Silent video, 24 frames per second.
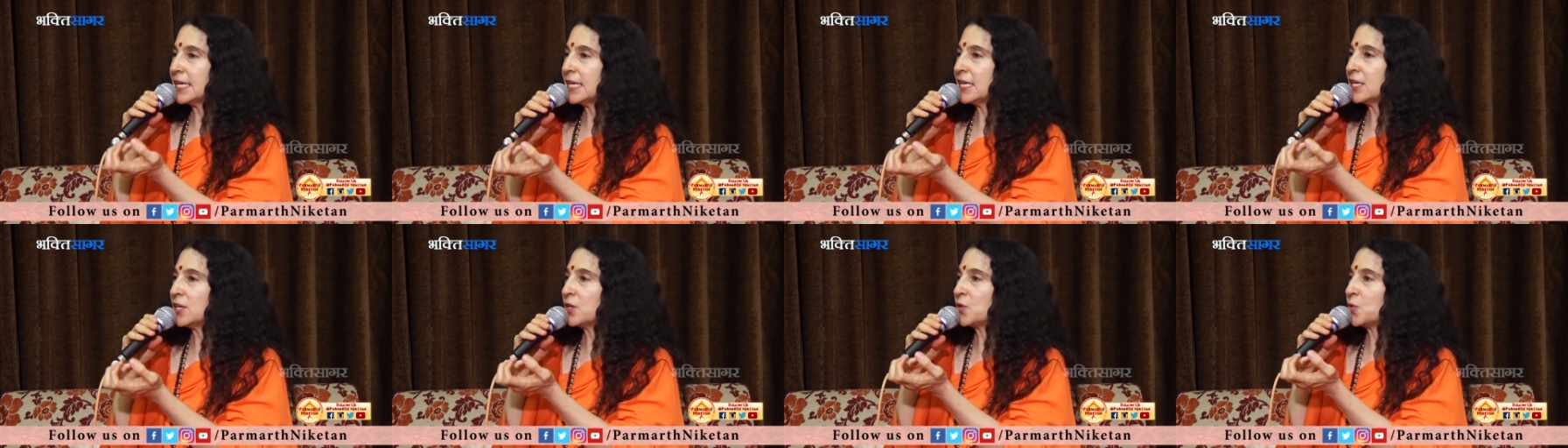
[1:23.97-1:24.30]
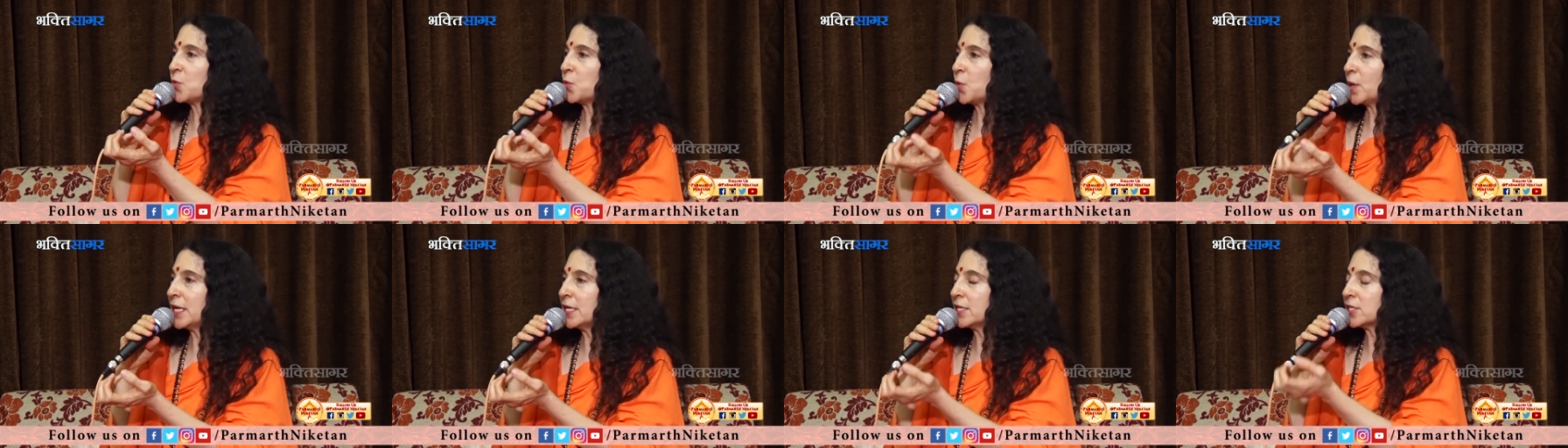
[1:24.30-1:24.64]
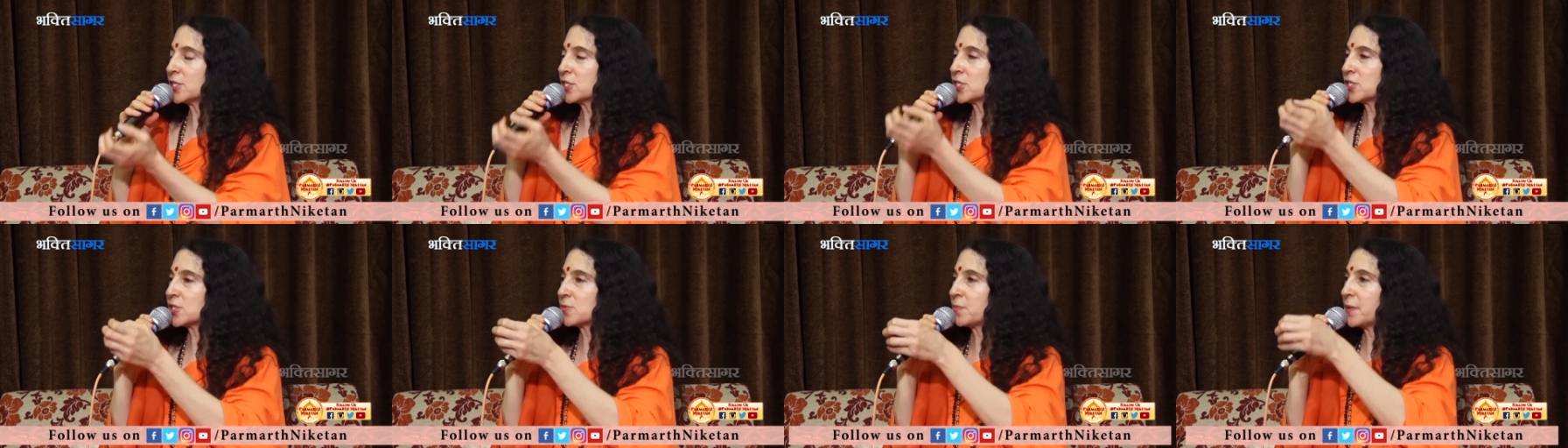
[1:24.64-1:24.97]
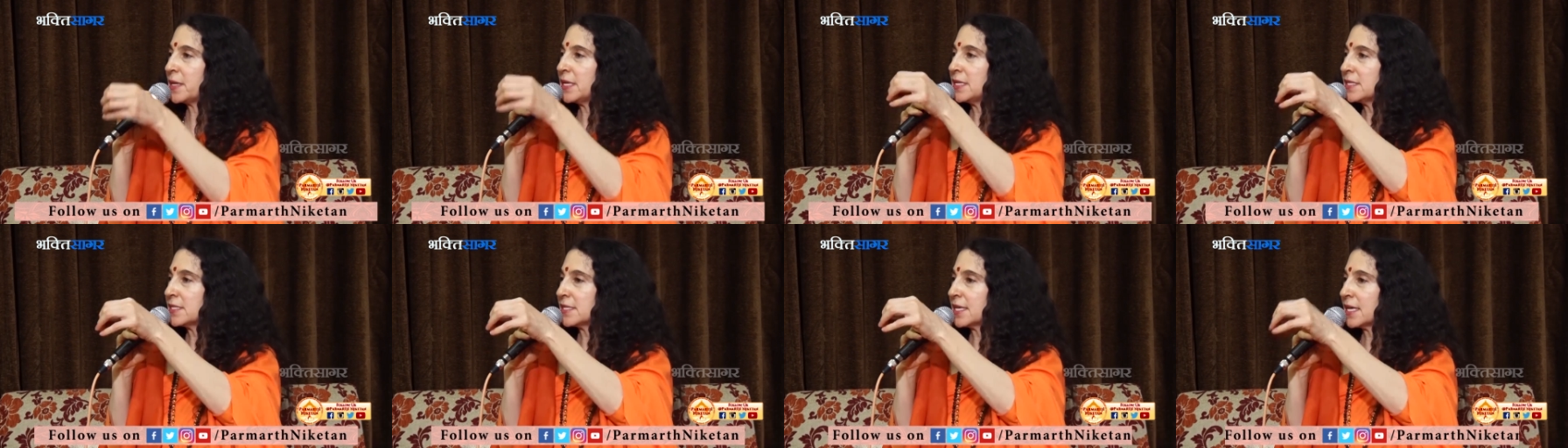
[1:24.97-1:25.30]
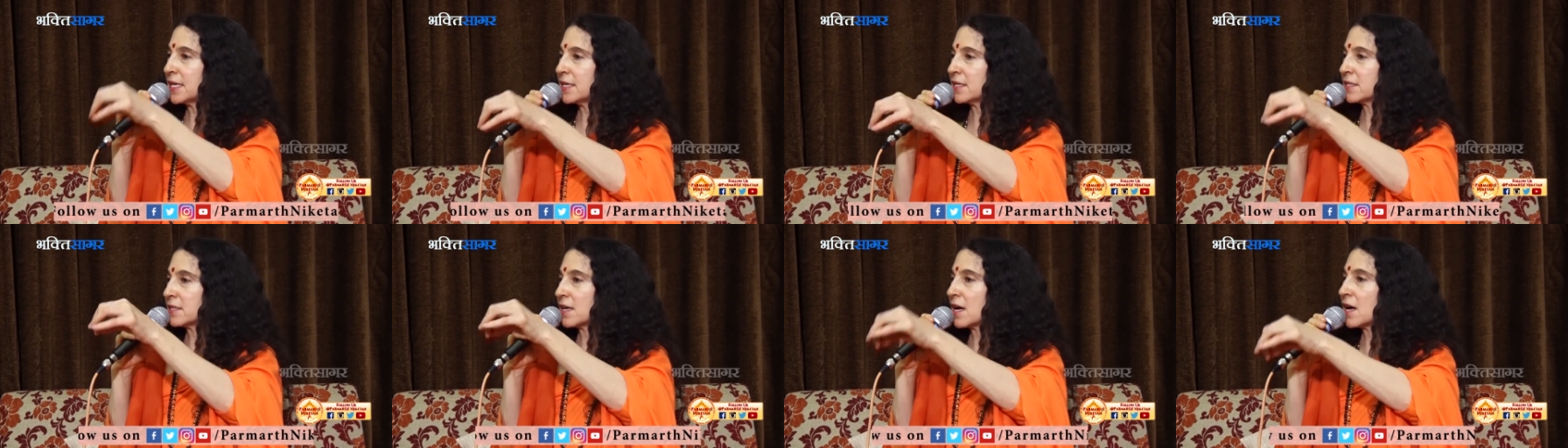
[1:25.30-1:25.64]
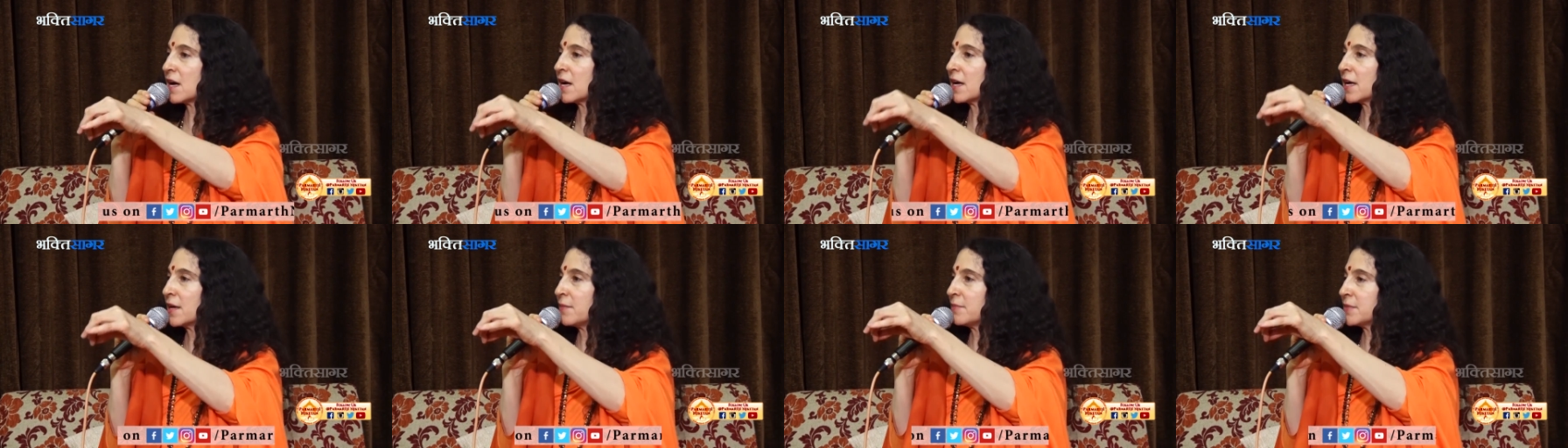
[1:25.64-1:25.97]
in which space and
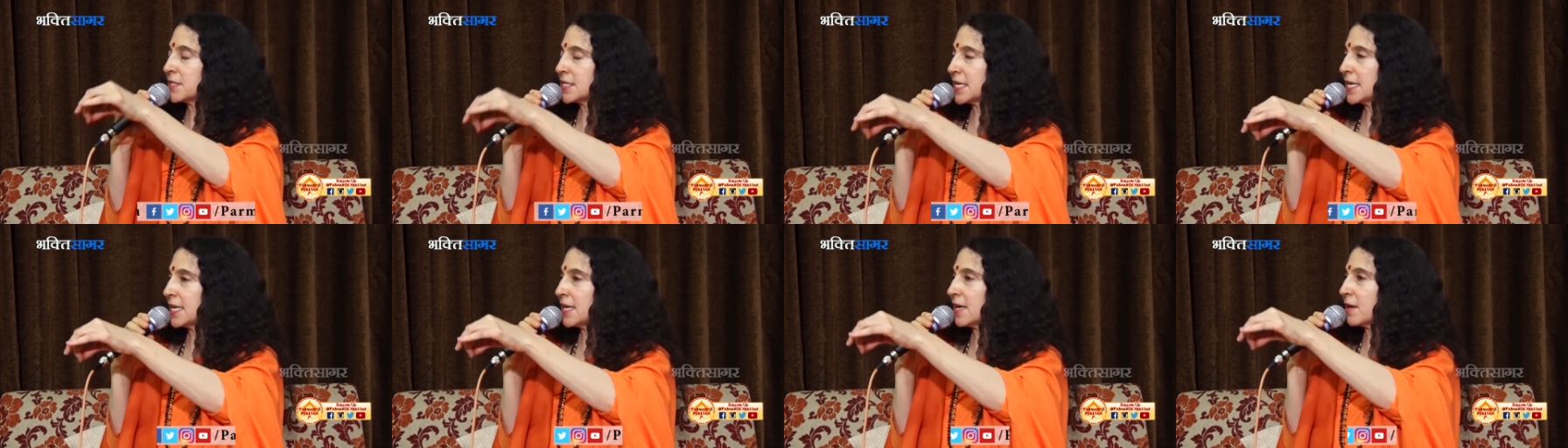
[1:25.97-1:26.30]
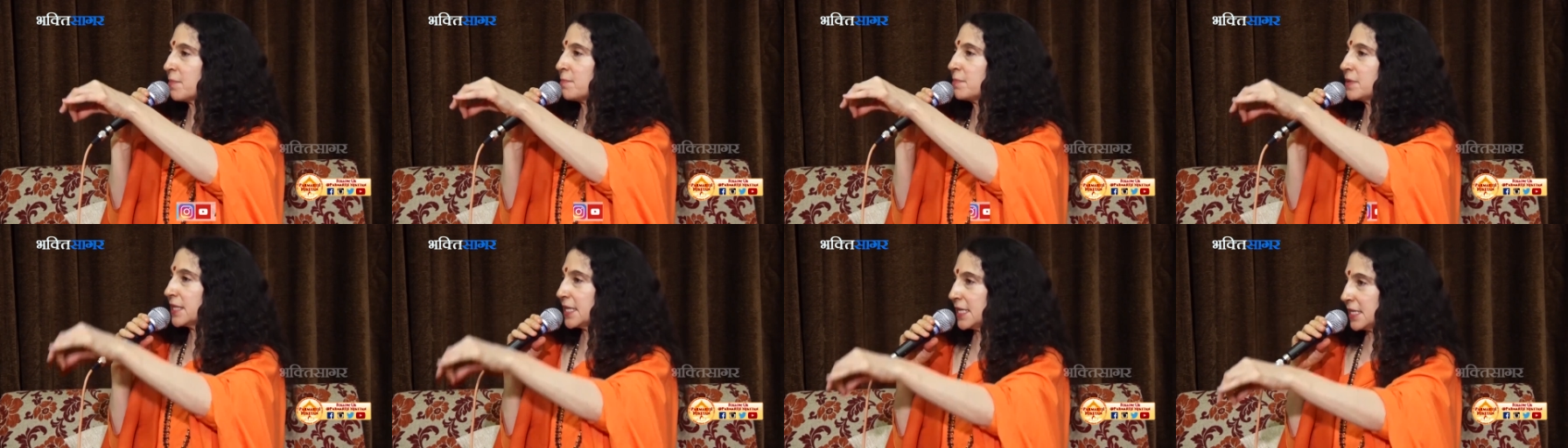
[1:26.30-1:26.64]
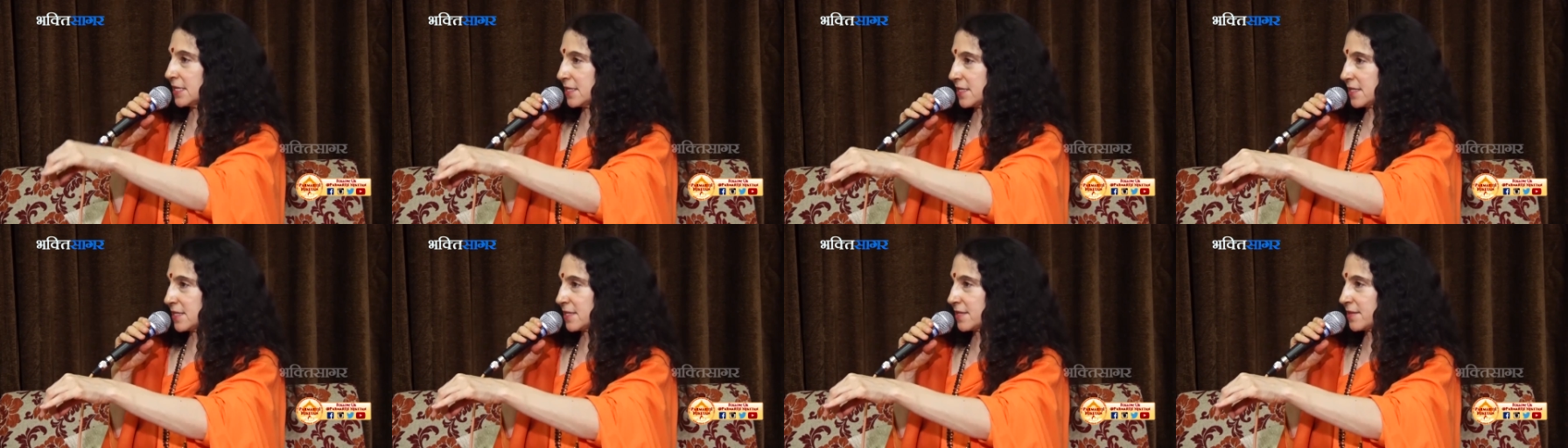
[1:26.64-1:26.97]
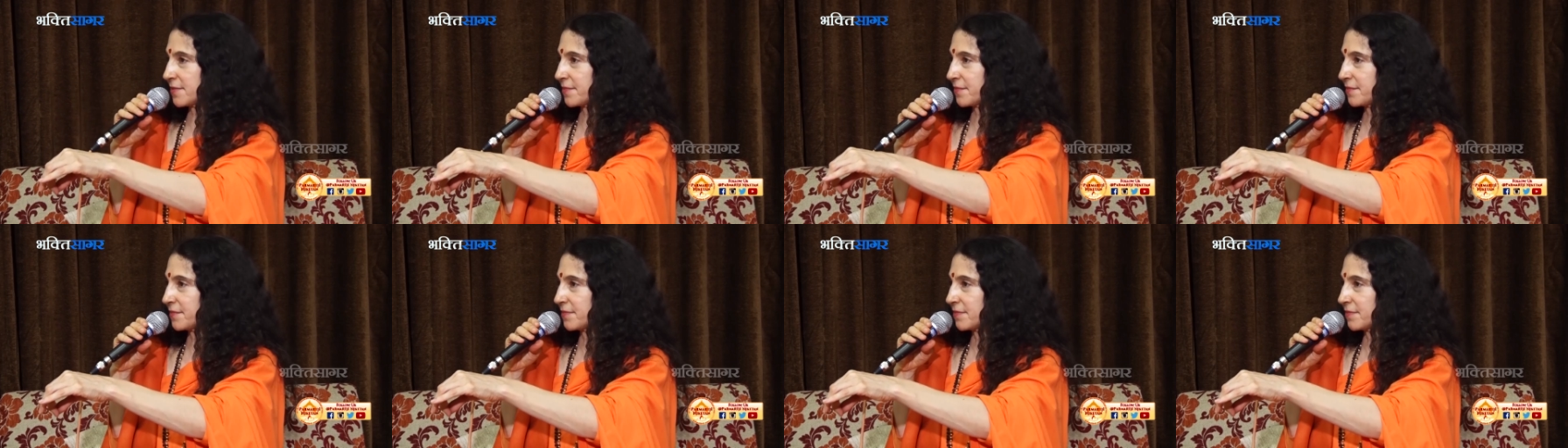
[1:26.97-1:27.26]
time take place.